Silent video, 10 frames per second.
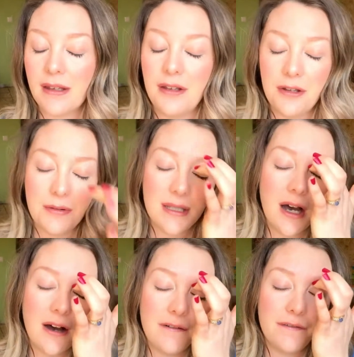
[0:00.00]
who's
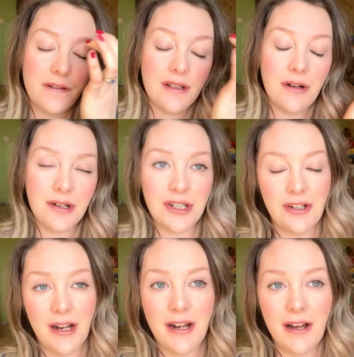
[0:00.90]
half
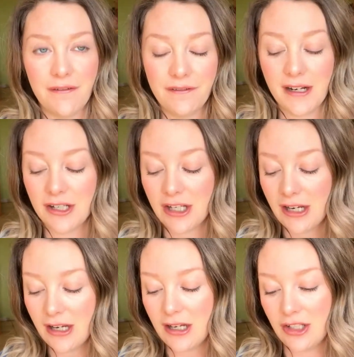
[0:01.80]
Austrian and half French,
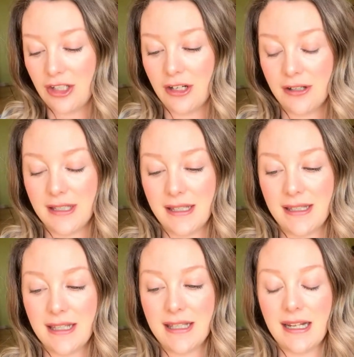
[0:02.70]
she got us
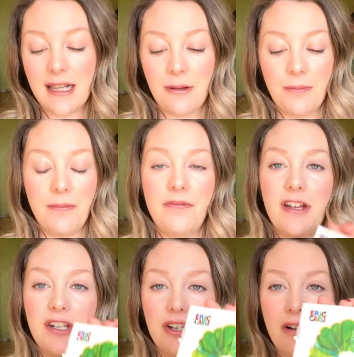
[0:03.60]
this little
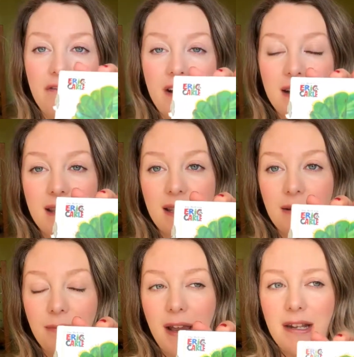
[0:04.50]
version of it
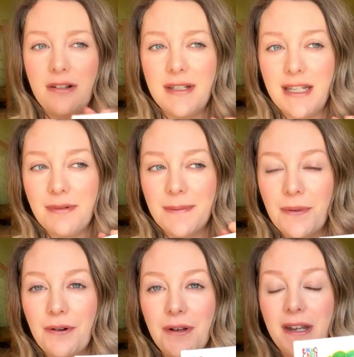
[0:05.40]
when Lucy was
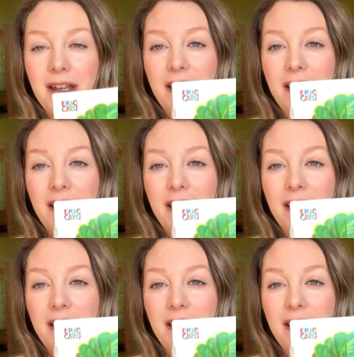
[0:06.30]
born,